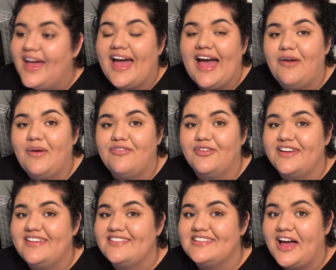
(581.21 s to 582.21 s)
However,
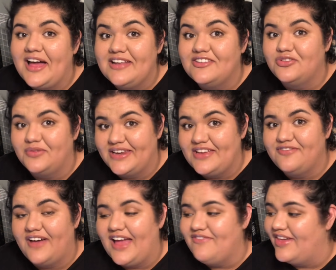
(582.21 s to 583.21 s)
he's not
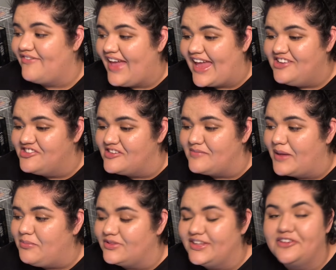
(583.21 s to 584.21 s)
25. They've aged him
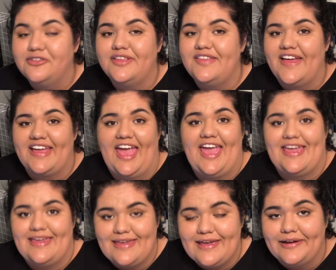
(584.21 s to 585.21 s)
up literally like
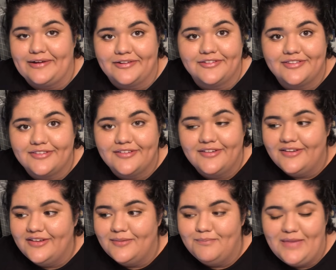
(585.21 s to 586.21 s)
eight years,
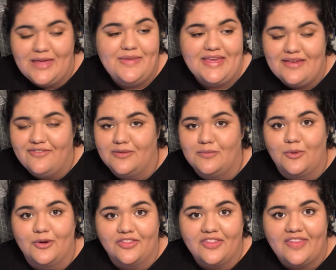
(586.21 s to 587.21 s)
maybe even
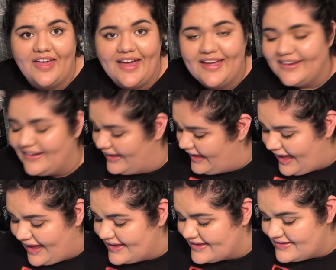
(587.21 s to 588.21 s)
more than that.
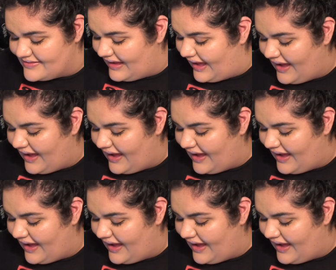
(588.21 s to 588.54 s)
I.